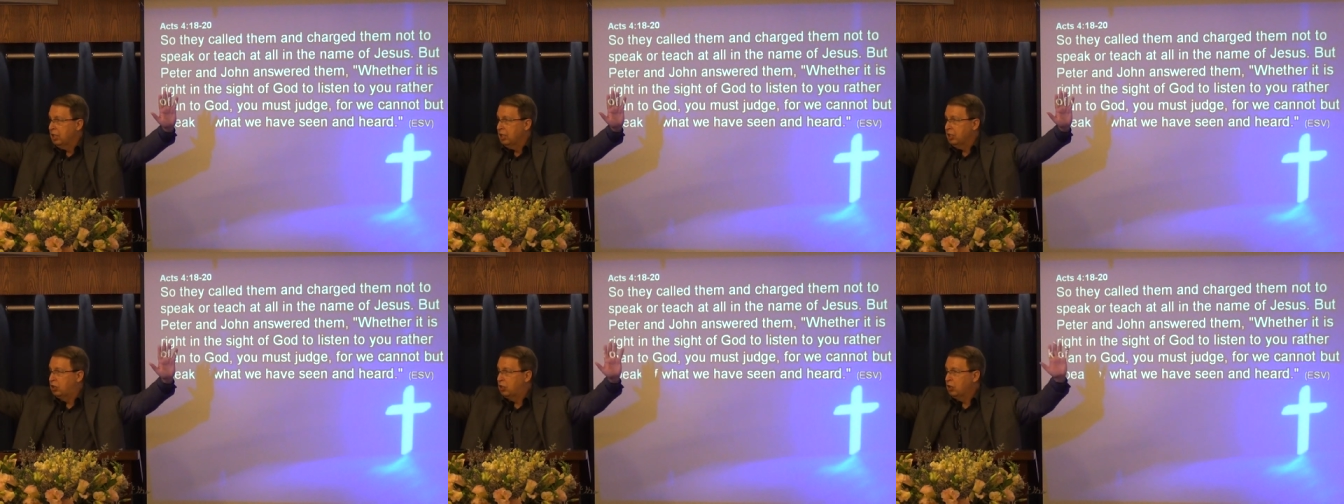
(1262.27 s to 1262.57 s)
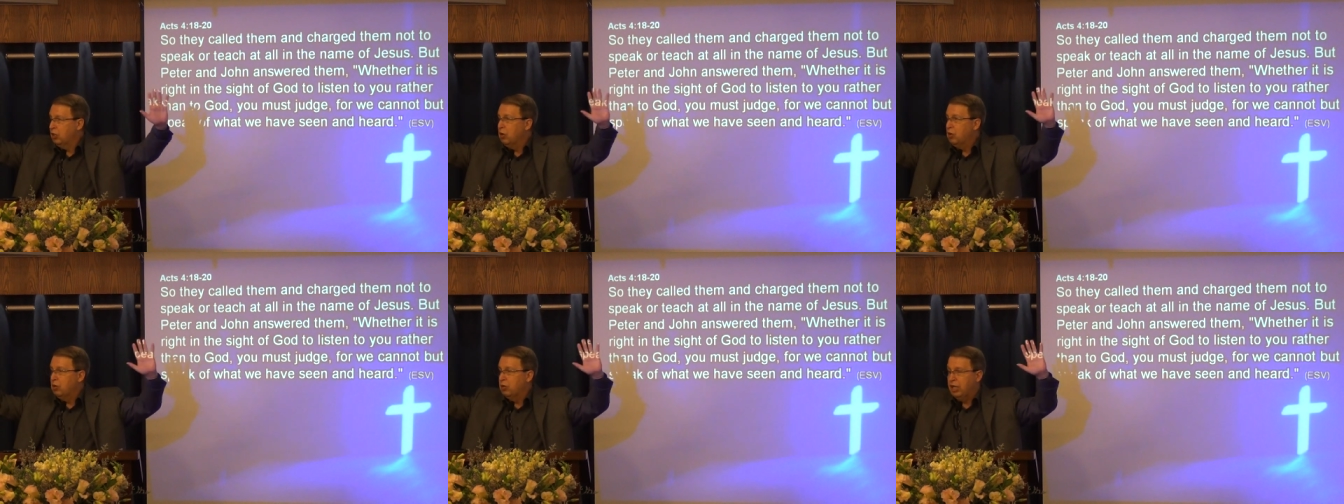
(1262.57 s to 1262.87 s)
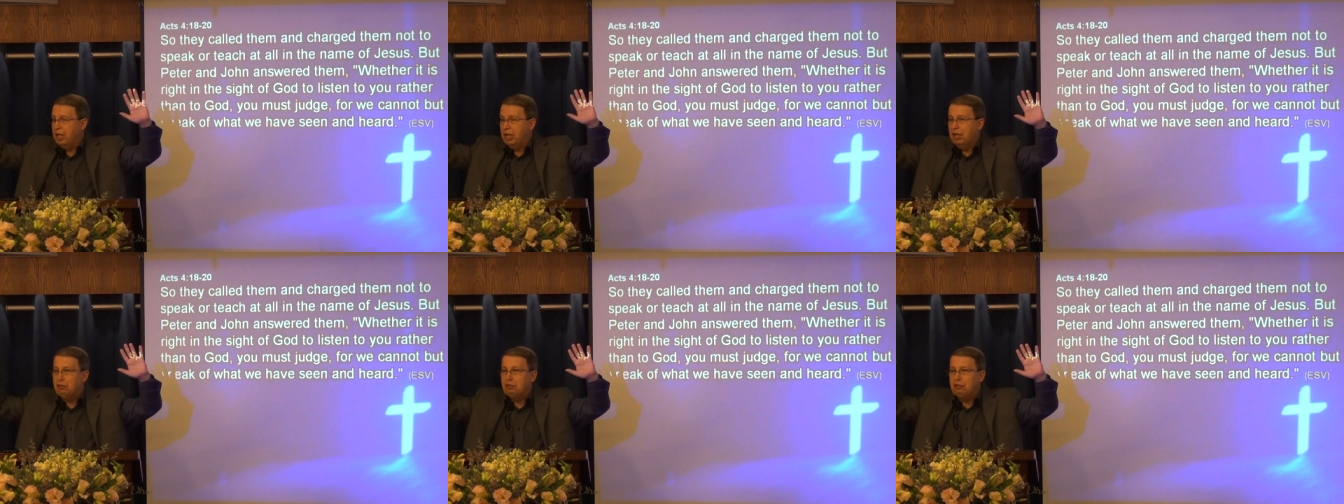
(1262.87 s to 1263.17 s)
So
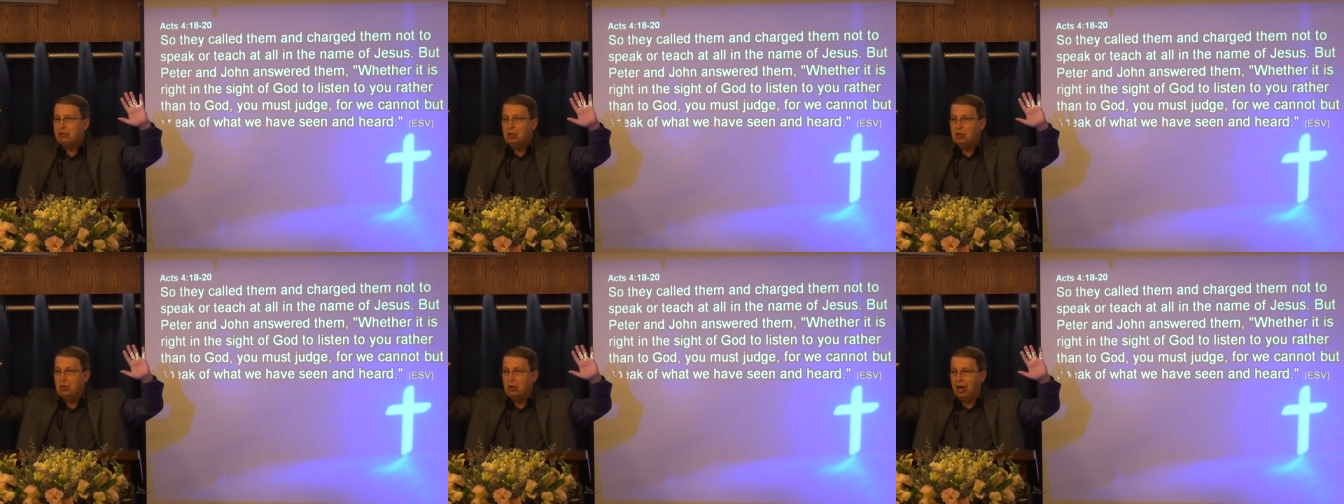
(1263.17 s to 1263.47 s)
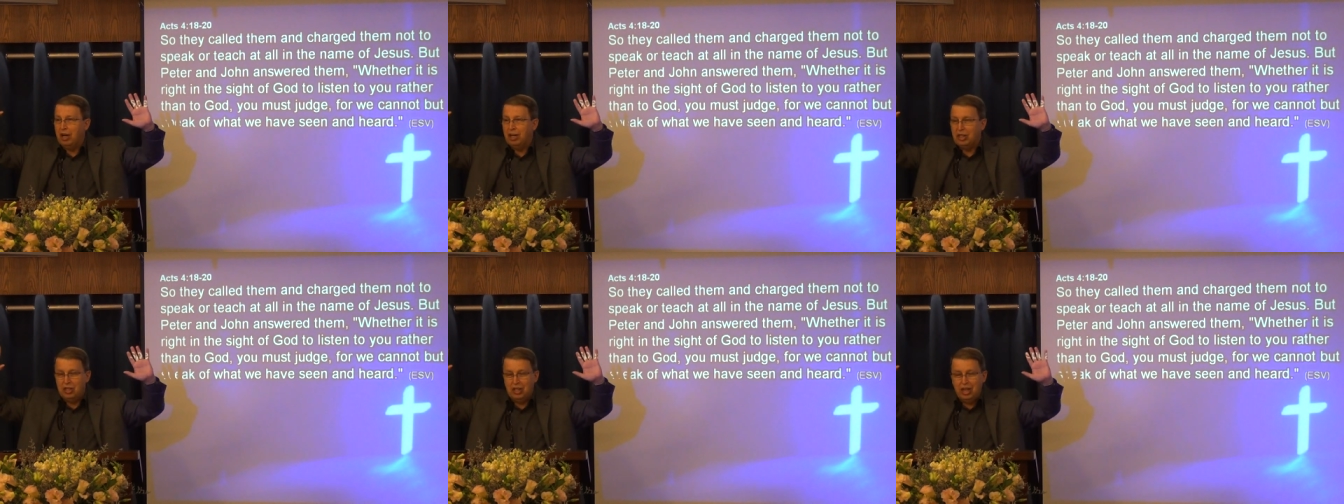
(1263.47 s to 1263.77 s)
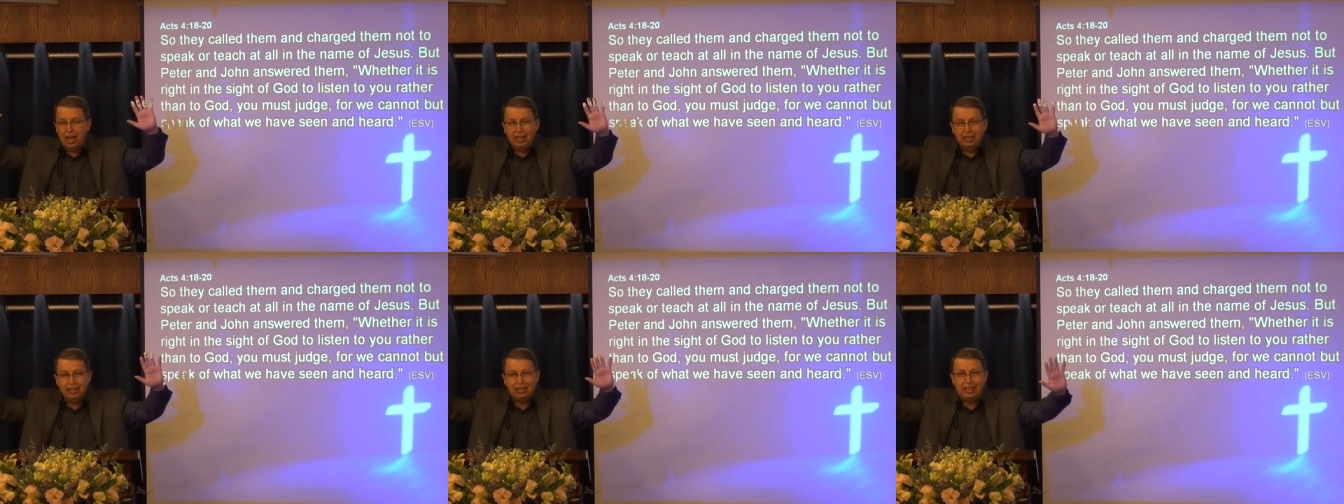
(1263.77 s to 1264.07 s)
if you are
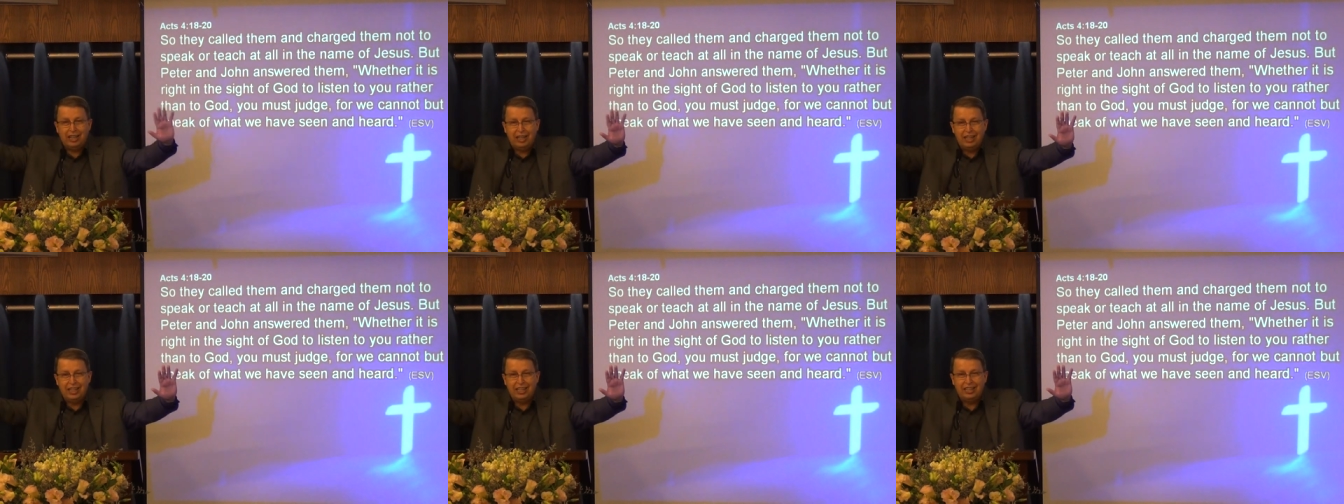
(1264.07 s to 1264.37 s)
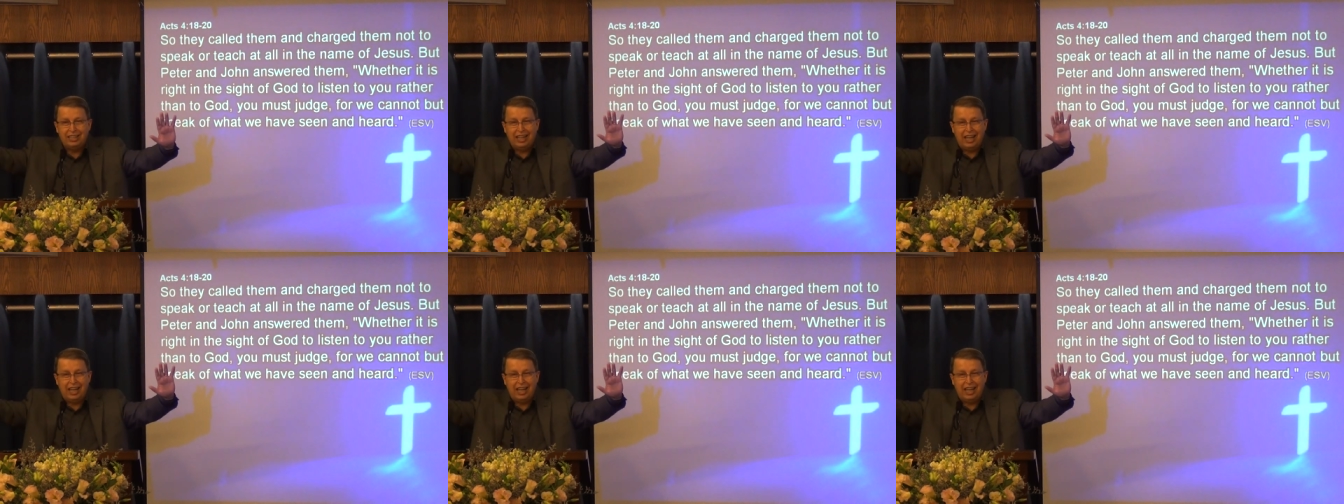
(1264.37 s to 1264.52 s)
not telling